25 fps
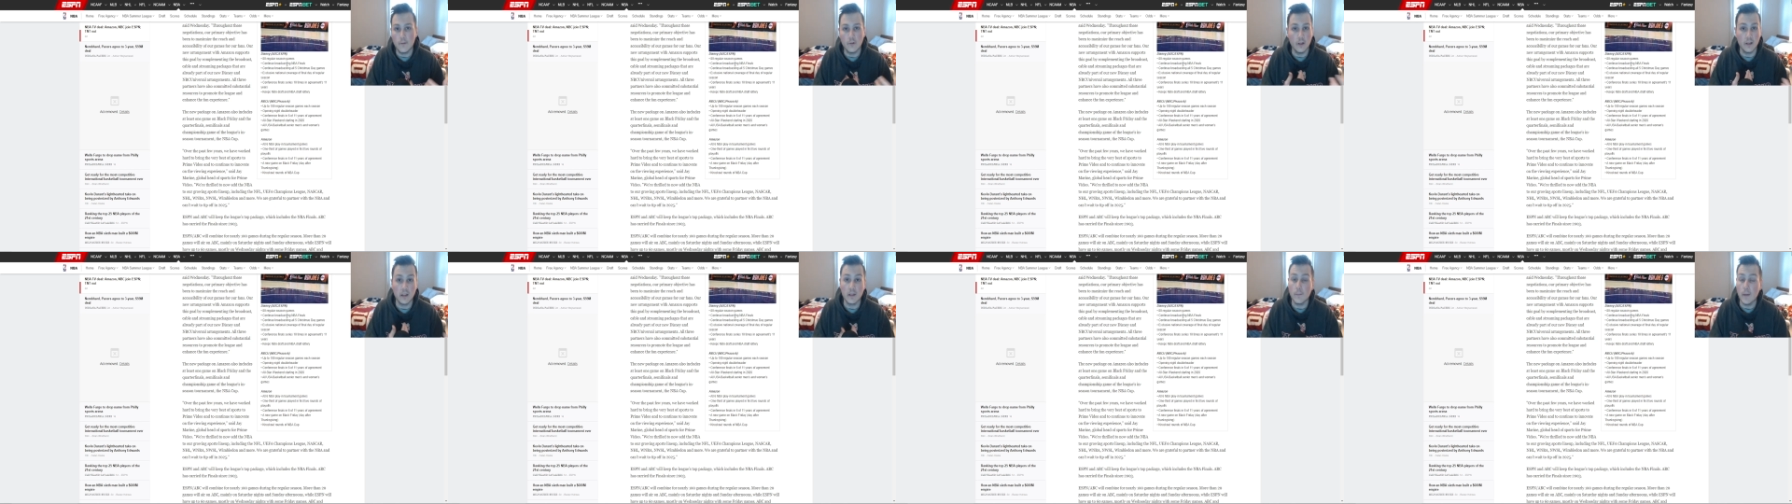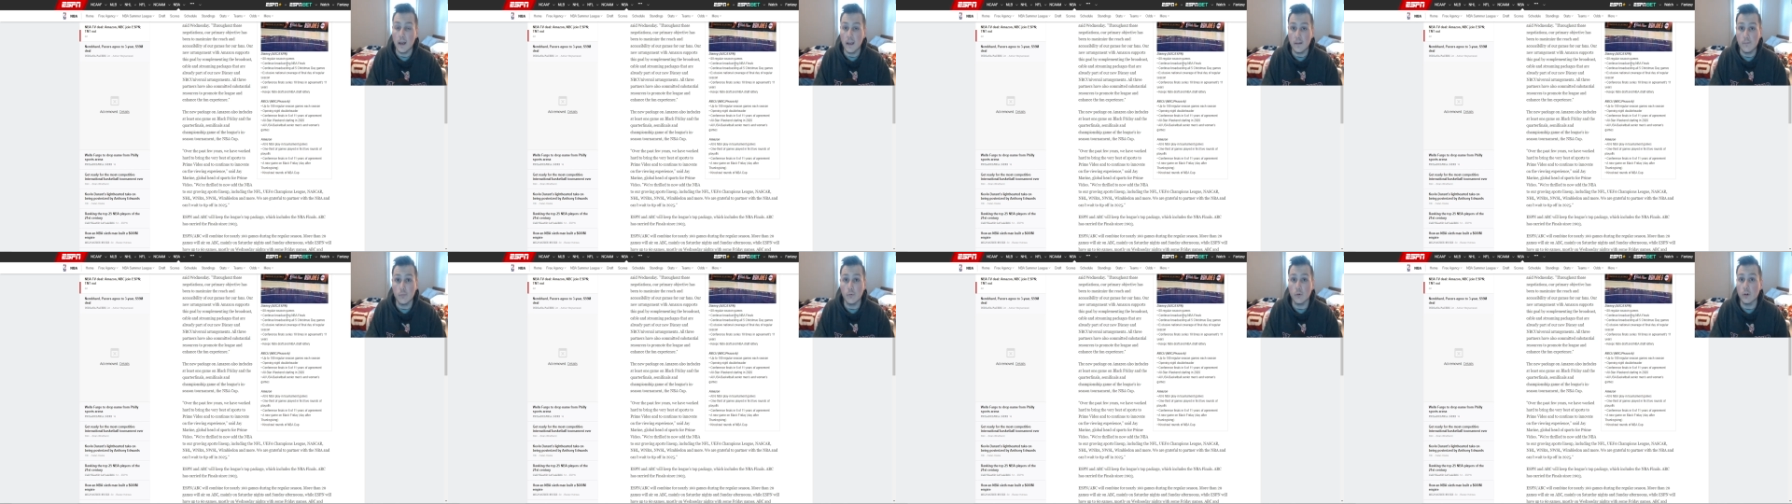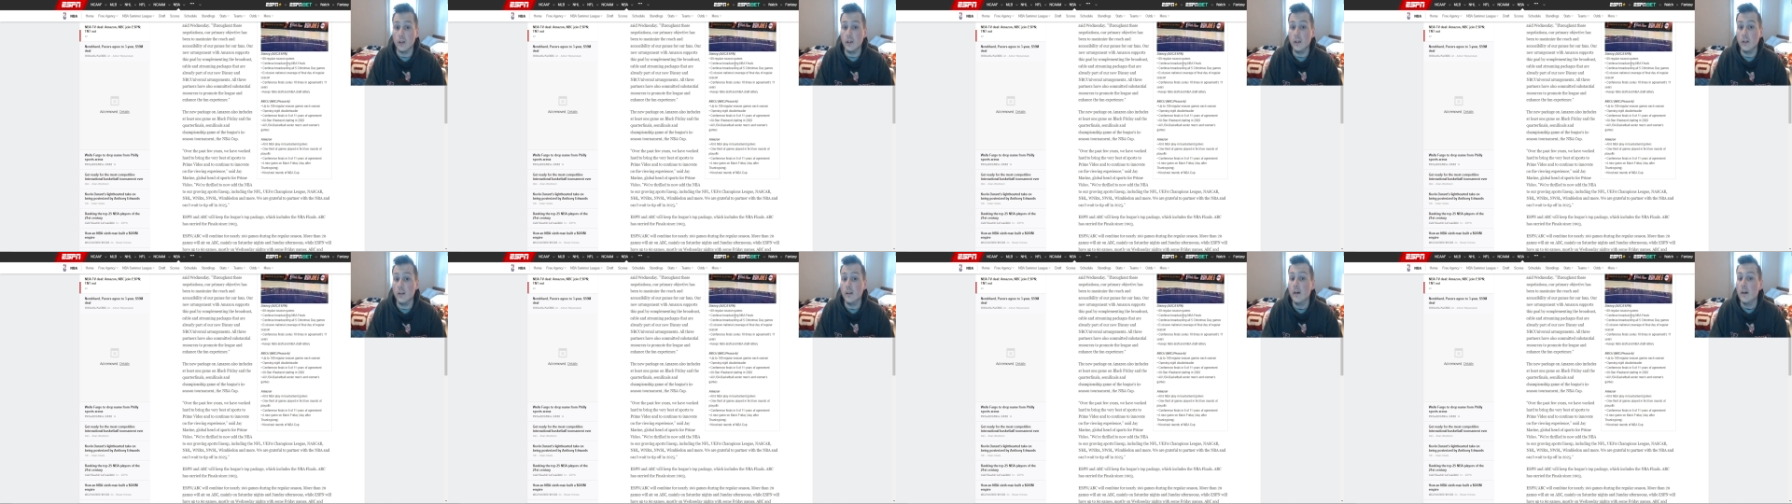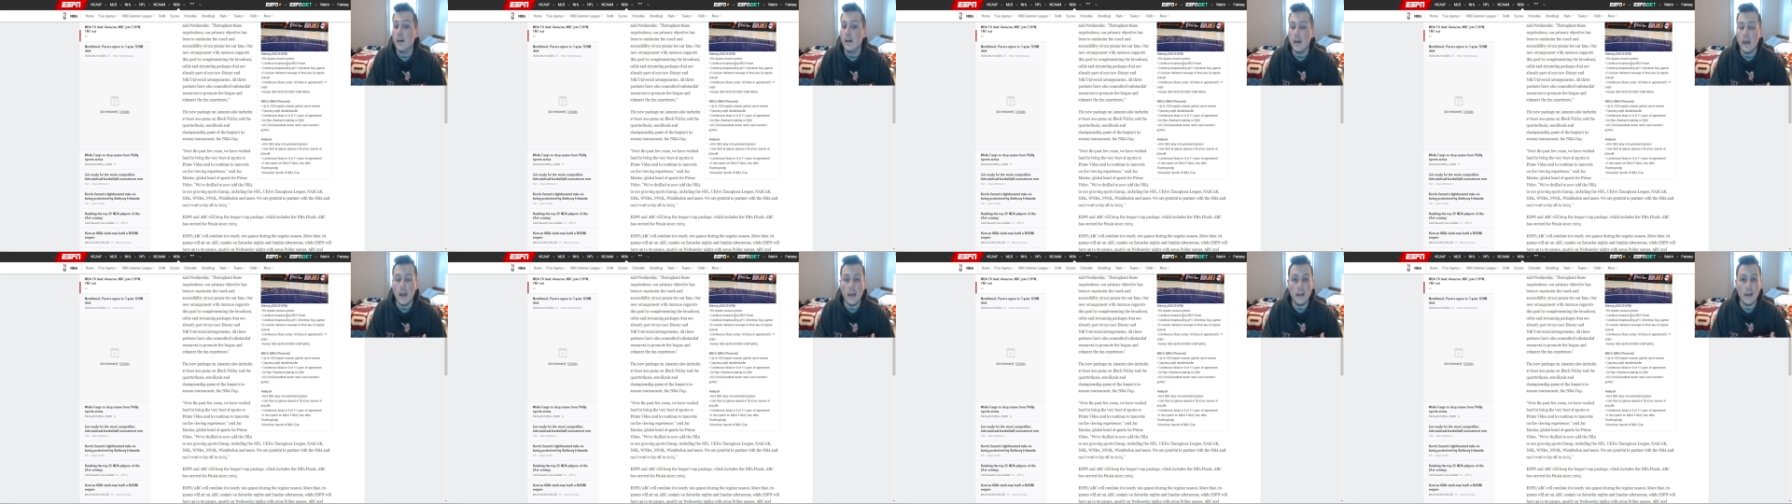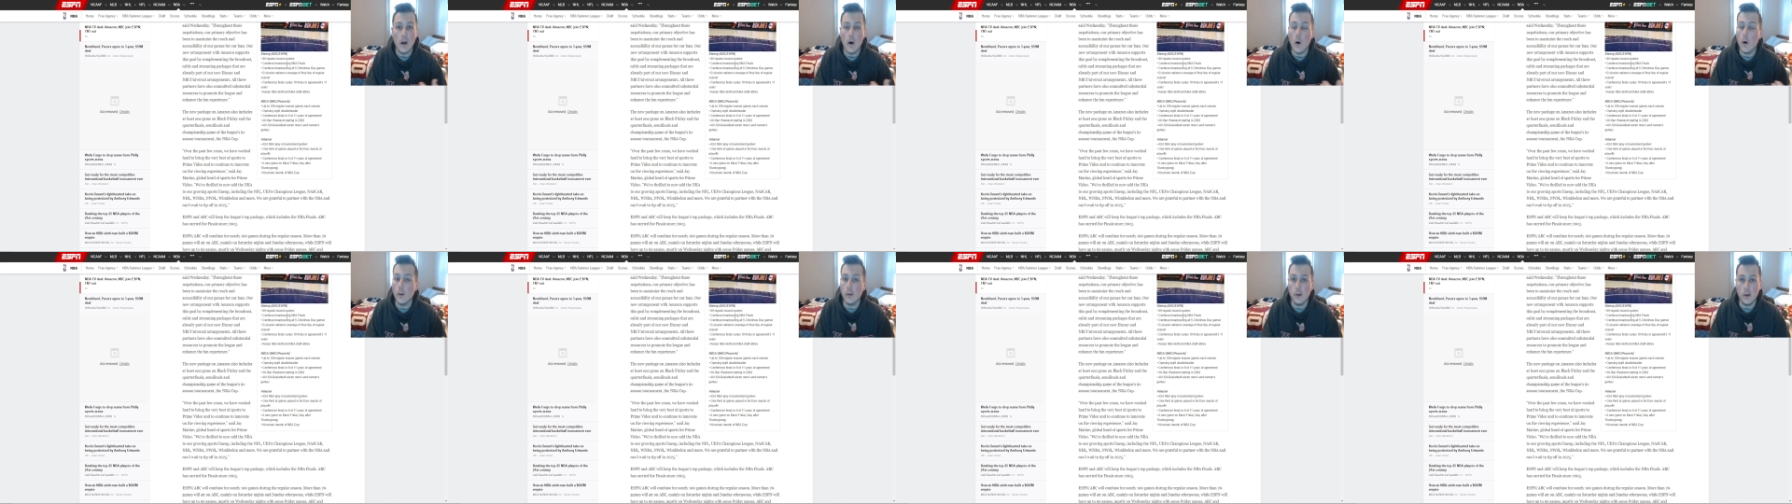like the Mike Breen and
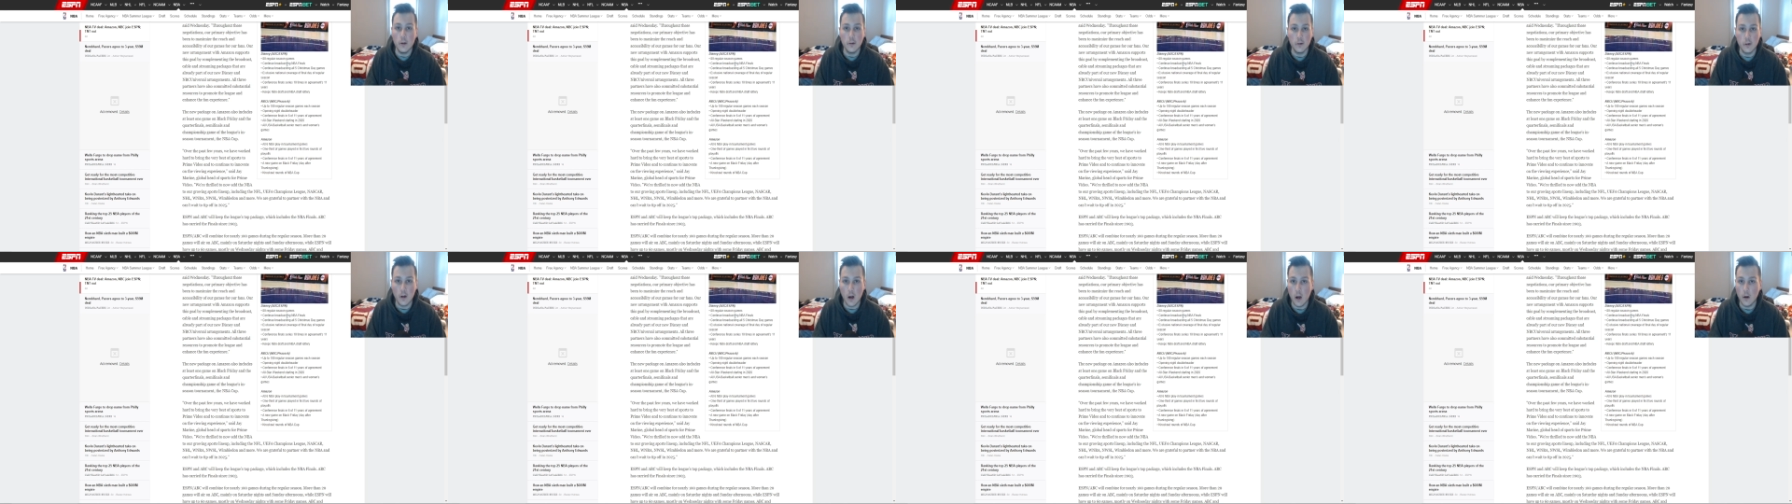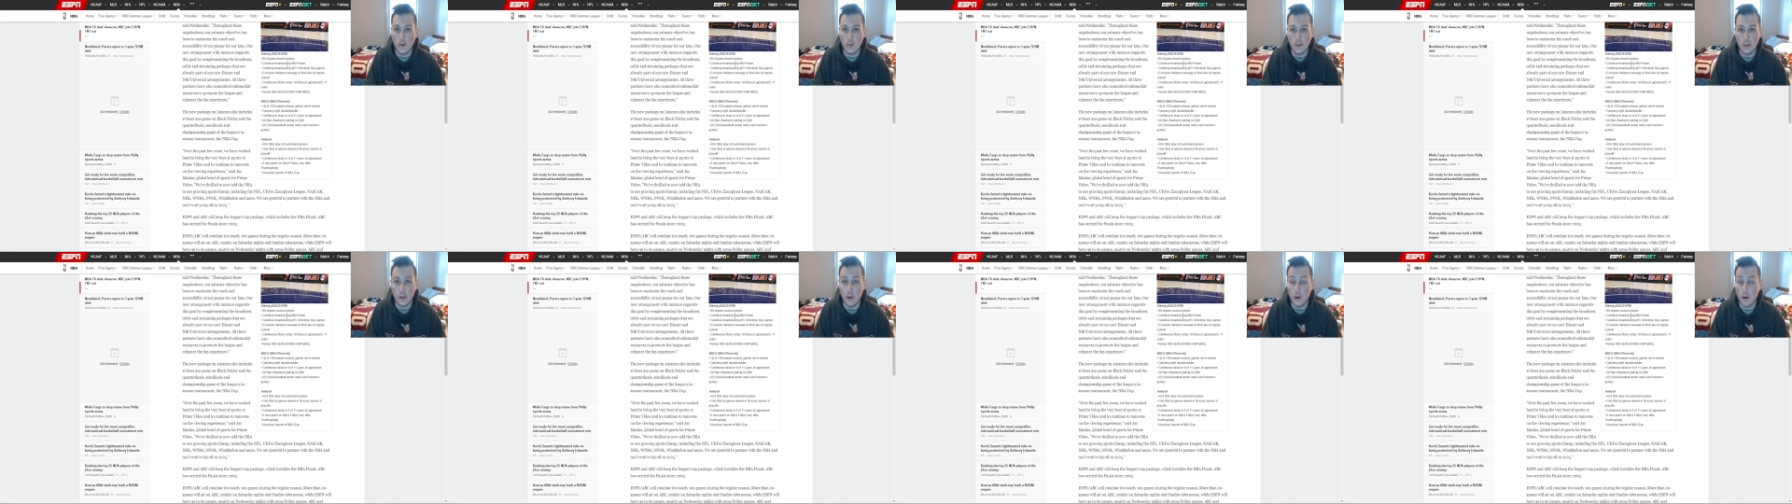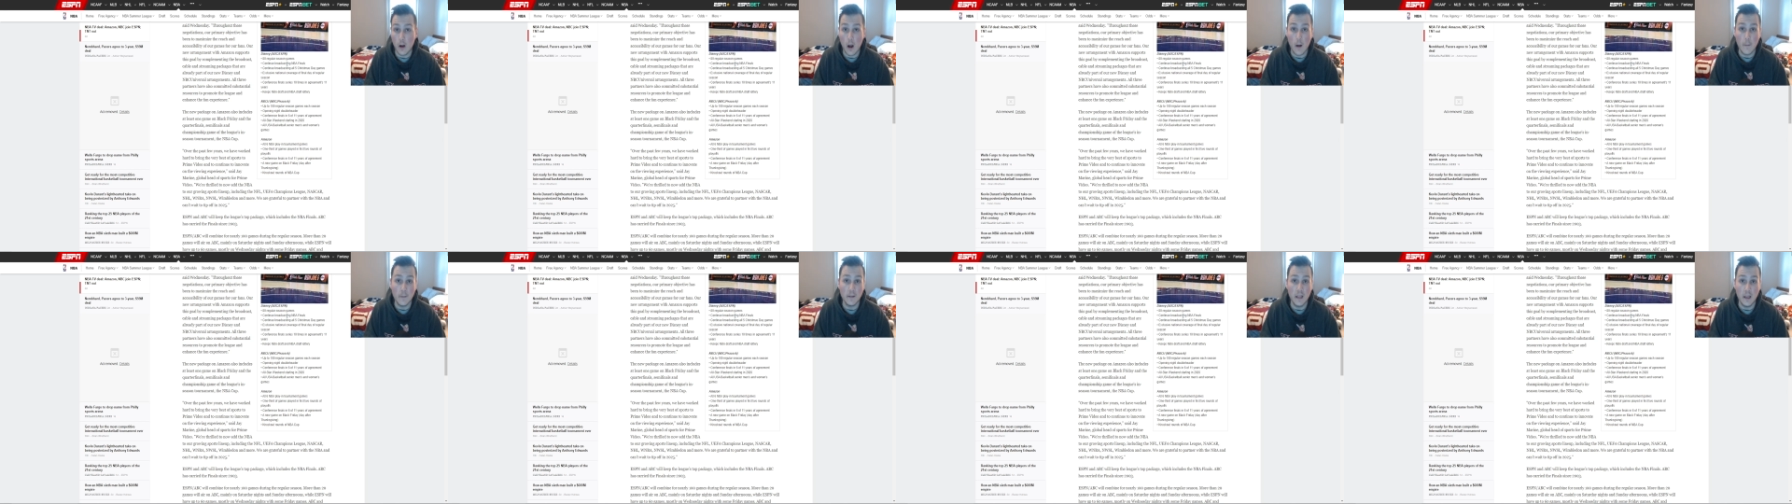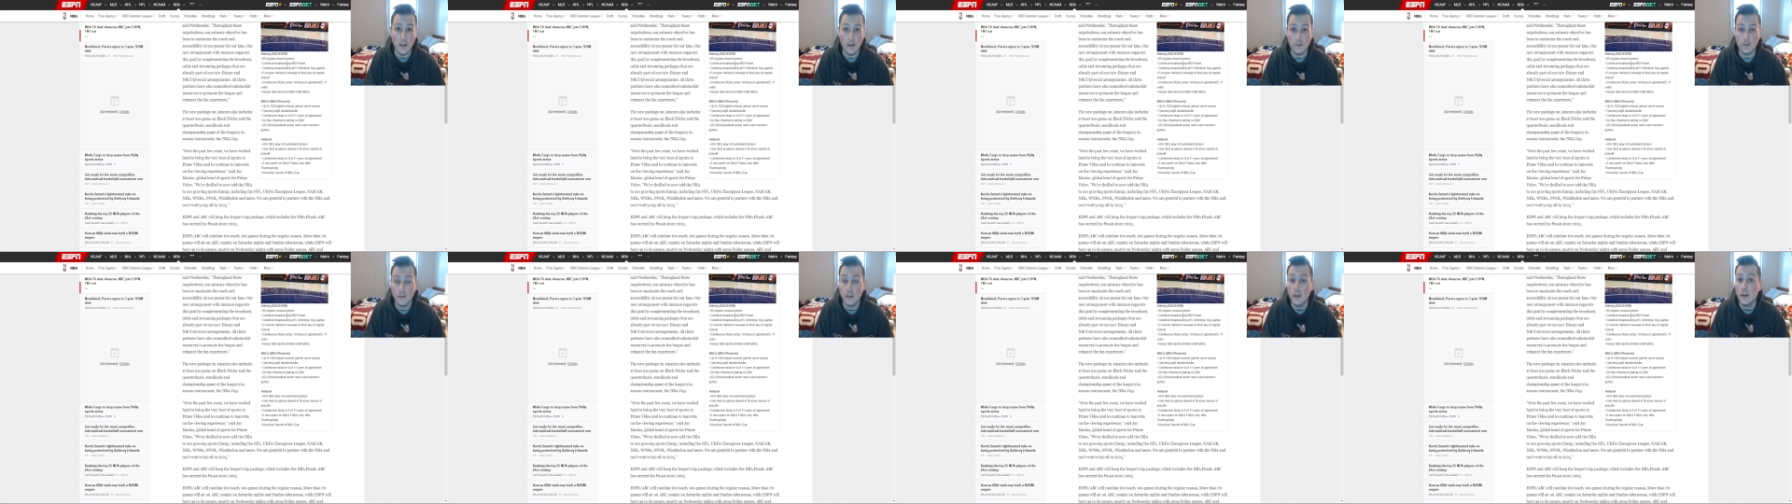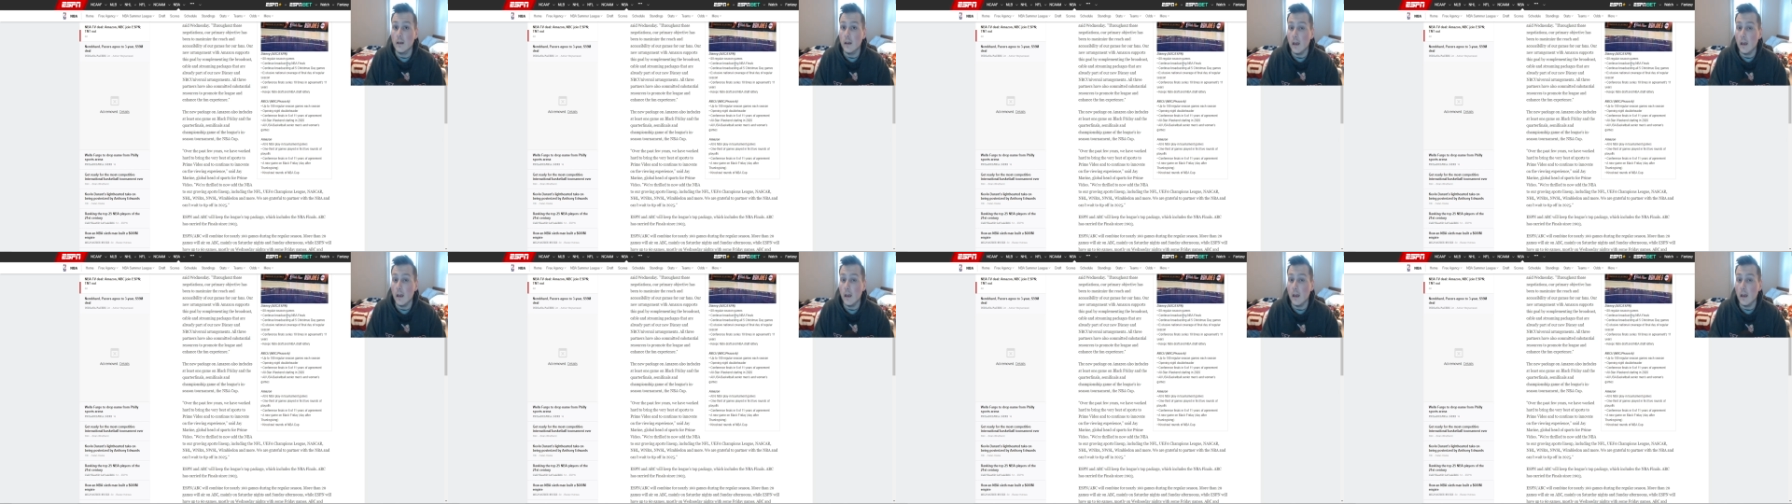all the other commentators